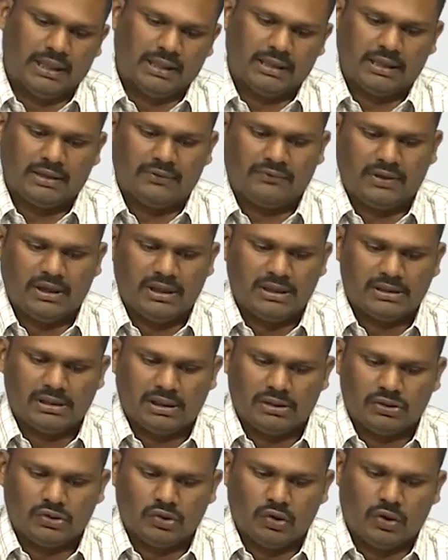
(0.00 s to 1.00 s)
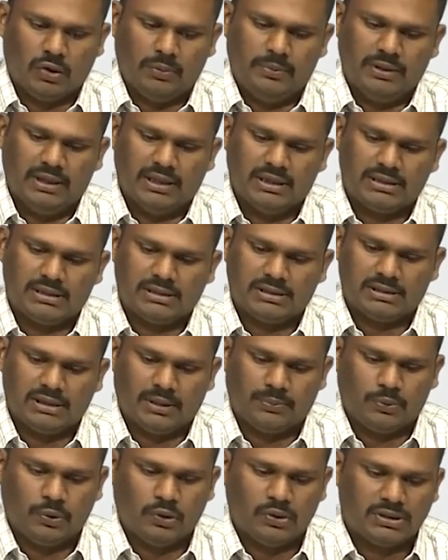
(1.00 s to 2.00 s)
other way is also obvious.
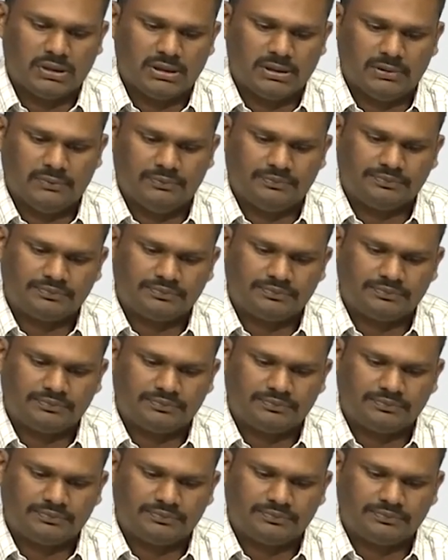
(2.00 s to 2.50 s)
Suppose